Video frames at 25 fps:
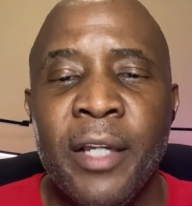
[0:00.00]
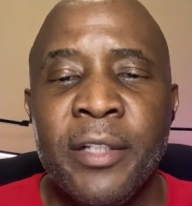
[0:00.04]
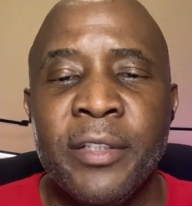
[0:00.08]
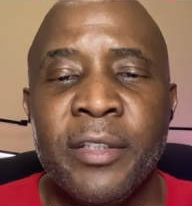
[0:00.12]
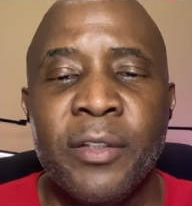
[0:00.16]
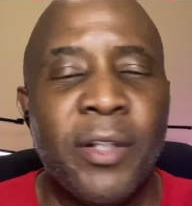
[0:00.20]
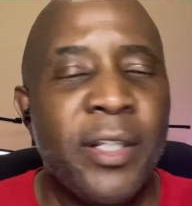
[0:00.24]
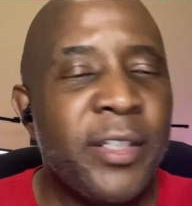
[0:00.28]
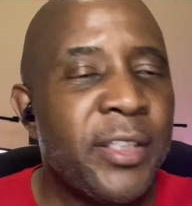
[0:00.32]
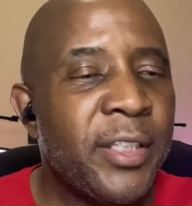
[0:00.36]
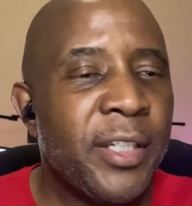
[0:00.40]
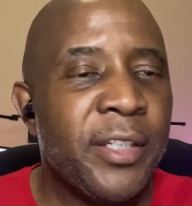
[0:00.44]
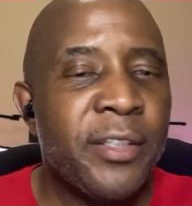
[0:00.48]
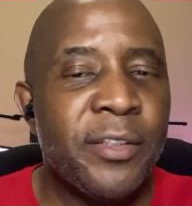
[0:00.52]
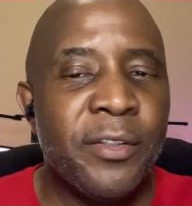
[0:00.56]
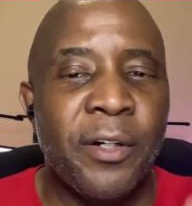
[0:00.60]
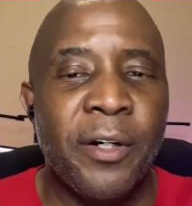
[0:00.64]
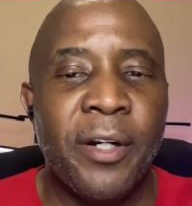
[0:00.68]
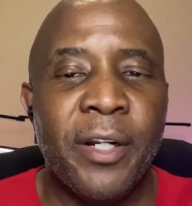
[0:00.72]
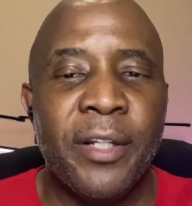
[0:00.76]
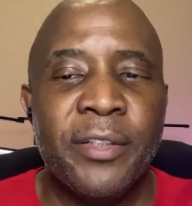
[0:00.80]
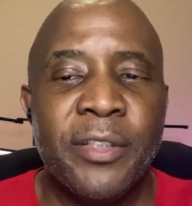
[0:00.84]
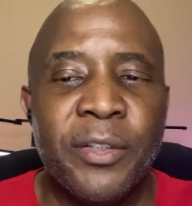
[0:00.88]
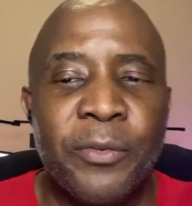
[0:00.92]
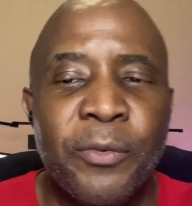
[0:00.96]
So let's get
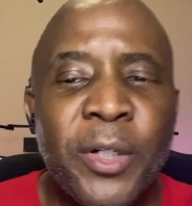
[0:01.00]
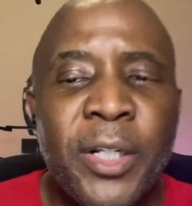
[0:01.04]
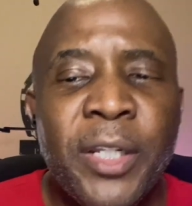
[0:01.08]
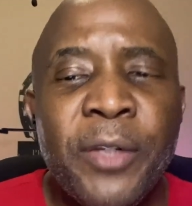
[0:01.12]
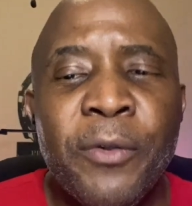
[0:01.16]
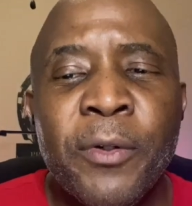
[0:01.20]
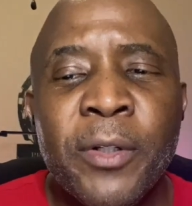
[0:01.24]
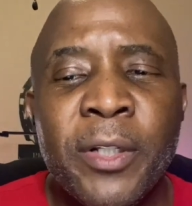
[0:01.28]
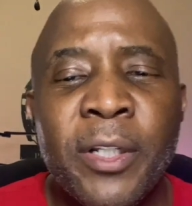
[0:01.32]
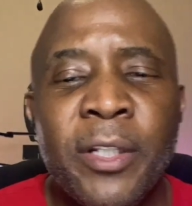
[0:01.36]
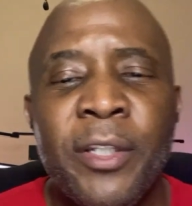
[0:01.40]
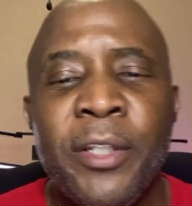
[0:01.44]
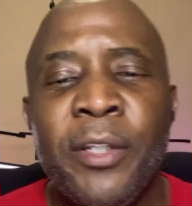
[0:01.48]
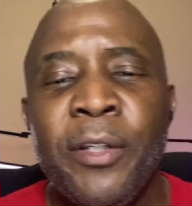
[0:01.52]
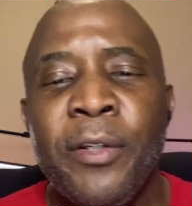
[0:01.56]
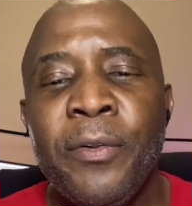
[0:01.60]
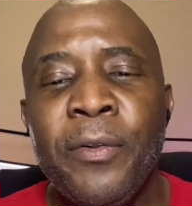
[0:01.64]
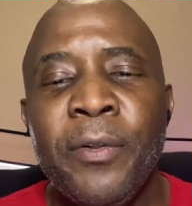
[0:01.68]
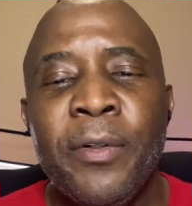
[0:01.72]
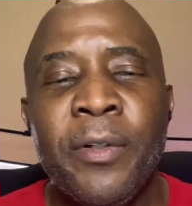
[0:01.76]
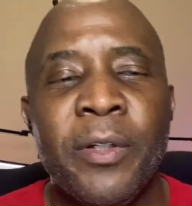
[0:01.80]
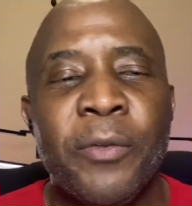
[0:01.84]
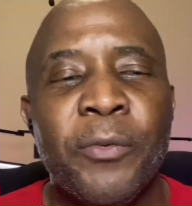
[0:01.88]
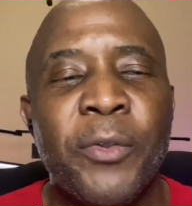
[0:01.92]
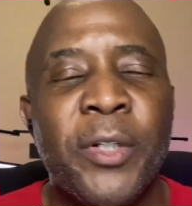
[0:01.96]
started. So what do you want to
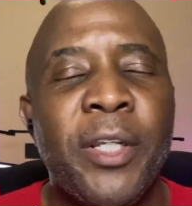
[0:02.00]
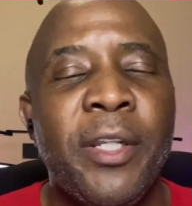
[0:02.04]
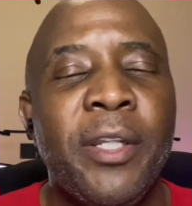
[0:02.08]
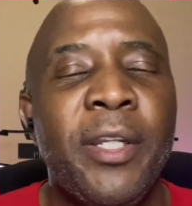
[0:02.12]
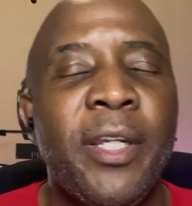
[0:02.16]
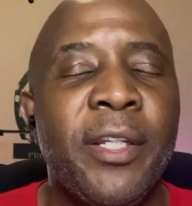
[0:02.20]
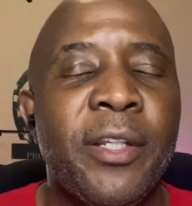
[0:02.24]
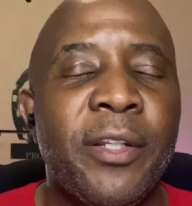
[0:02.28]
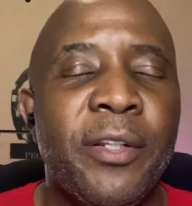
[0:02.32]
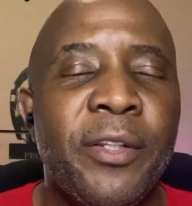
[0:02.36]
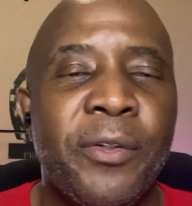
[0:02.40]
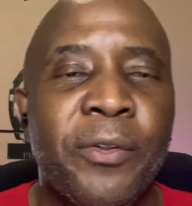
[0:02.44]
do? What do you need to